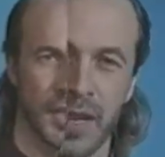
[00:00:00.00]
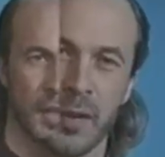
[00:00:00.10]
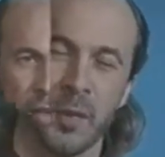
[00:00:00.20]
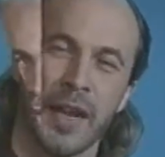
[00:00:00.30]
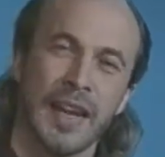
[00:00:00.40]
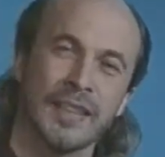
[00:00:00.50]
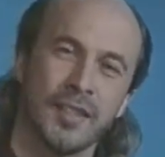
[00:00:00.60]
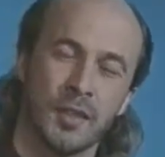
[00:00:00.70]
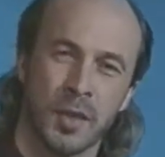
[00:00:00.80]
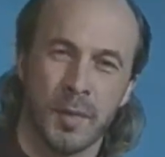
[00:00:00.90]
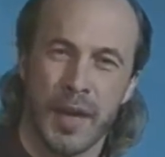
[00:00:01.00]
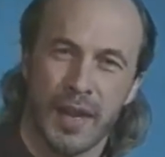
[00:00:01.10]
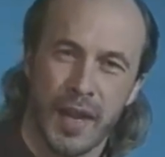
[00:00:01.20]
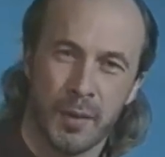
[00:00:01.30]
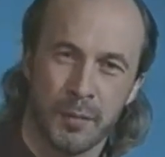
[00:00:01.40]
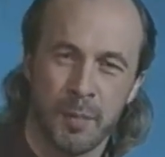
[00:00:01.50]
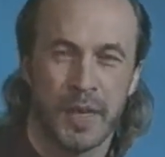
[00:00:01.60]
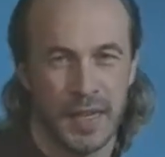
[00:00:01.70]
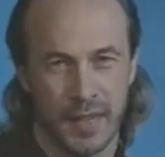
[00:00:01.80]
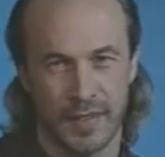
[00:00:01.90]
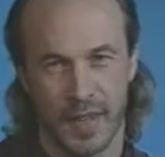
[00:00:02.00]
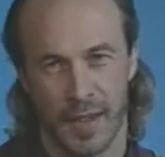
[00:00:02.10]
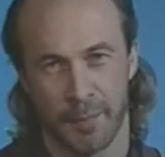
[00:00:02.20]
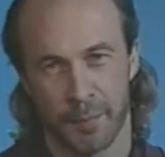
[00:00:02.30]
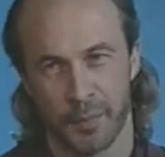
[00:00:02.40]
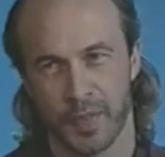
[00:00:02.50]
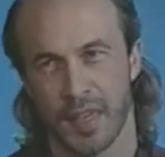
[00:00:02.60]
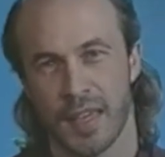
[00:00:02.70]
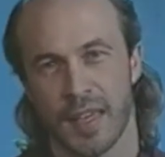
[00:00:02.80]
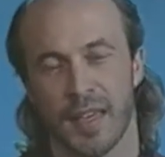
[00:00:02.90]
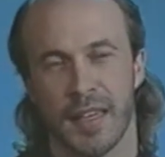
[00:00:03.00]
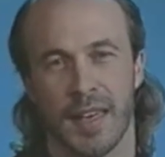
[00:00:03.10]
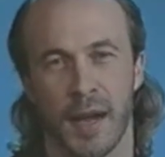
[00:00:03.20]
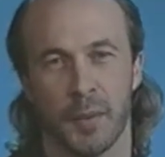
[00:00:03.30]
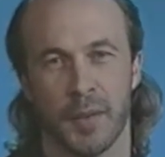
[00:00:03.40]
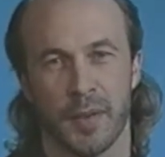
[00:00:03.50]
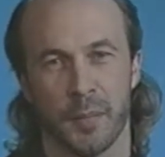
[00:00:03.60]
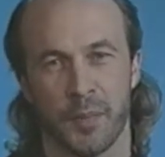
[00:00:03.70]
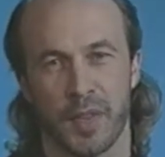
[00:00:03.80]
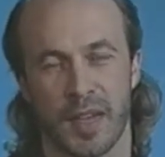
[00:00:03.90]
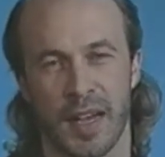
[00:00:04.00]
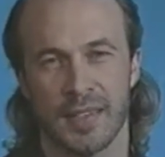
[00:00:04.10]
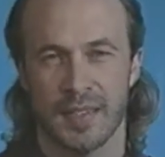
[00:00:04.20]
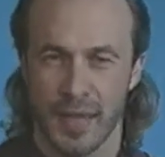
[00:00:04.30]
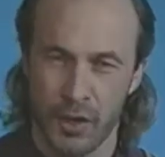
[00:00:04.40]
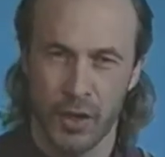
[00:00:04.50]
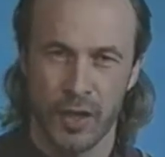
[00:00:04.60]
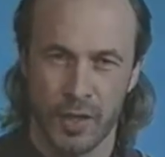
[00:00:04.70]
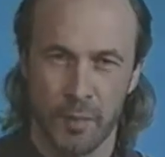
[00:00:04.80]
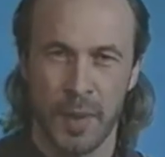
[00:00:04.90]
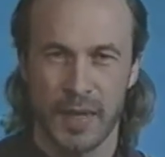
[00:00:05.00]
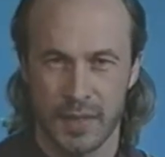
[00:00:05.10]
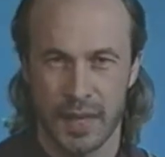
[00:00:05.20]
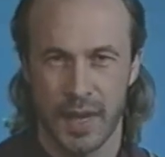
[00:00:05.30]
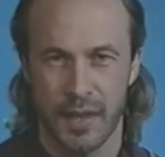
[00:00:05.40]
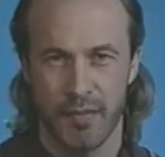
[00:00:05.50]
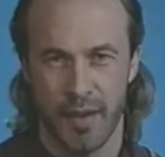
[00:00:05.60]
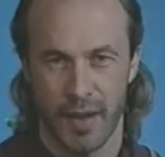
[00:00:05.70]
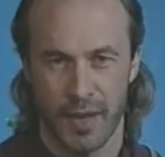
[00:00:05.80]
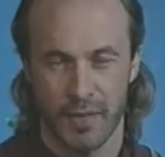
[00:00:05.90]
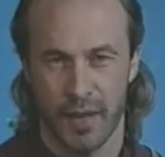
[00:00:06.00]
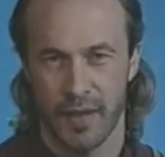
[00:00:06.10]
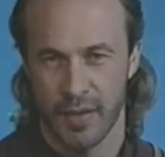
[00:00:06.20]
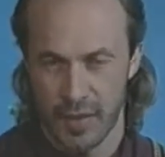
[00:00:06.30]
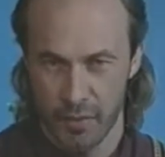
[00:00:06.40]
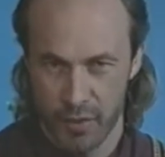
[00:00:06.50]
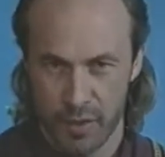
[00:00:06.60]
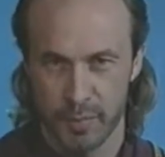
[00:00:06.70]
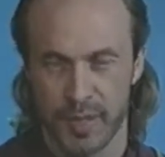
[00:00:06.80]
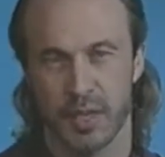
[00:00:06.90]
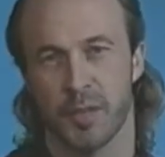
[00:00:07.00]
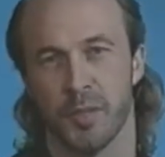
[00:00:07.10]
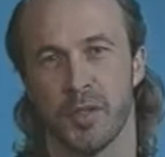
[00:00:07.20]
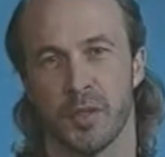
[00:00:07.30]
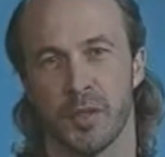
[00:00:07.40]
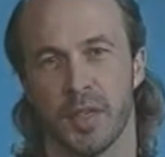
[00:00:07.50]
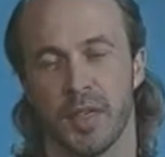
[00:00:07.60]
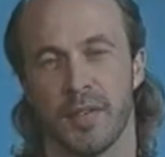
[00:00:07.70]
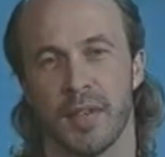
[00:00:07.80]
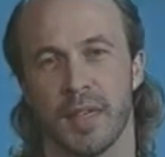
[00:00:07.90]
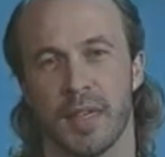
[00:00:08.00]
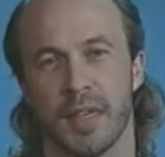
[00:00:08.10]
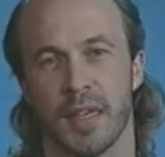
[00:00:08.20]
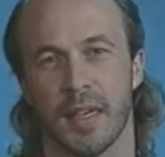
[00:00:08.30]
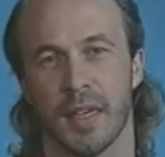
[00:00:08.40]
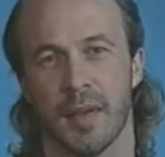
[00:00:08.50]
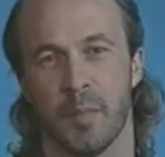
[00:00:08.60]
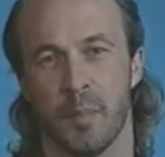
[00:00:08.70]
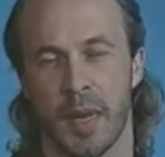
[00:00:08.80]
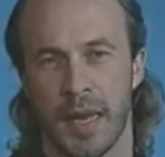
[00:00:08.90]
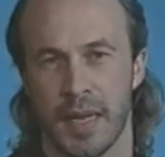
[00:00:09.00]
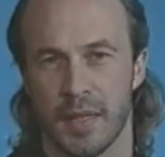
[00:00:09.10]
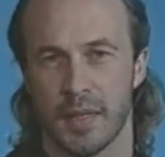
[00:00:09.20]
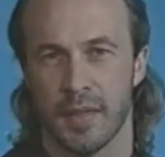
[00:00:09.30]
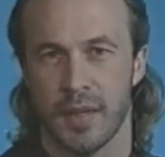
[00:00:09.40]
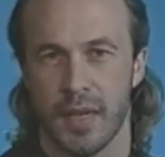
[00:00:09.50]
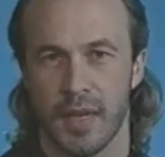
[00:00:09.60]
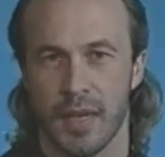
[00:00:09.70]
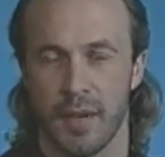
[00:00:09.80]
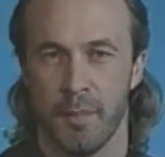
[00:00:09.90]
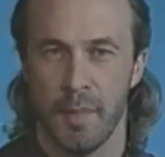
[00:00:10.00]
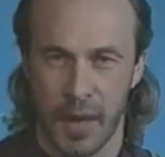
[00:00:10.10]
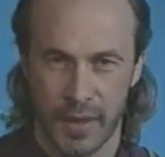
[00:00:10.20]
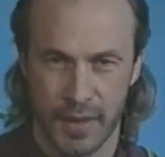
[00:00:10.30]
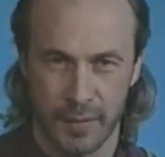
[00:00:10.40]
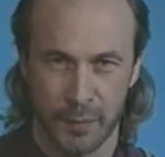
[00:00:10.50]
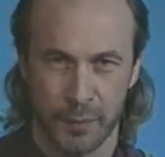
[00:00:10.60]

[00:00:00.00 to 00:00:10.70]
What I'd like to talk about now is picking guitar. Now, as I said earlier, the bass line in reggae, and in the rhythm section we're talking, plays the melody.